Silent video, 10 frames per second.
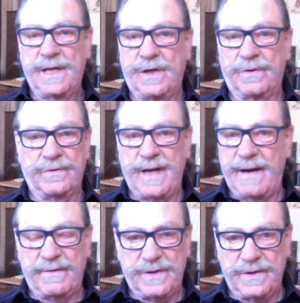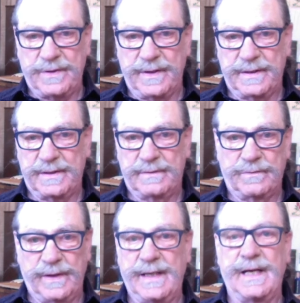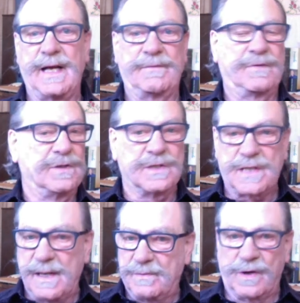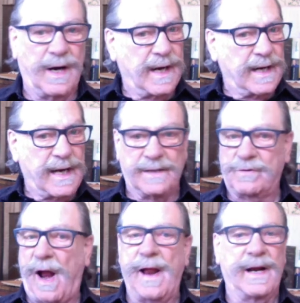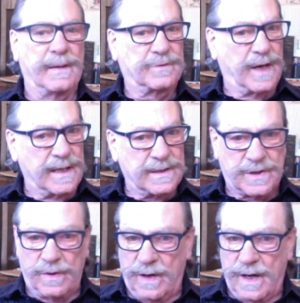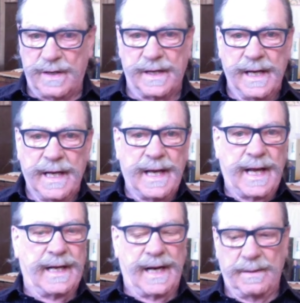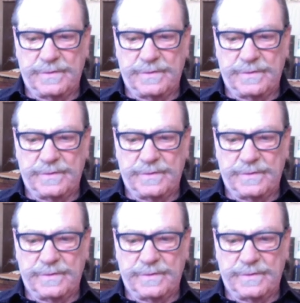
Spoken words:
You'll never do it, really, if you just keep trying and try. And I'm trying so hard, and I'm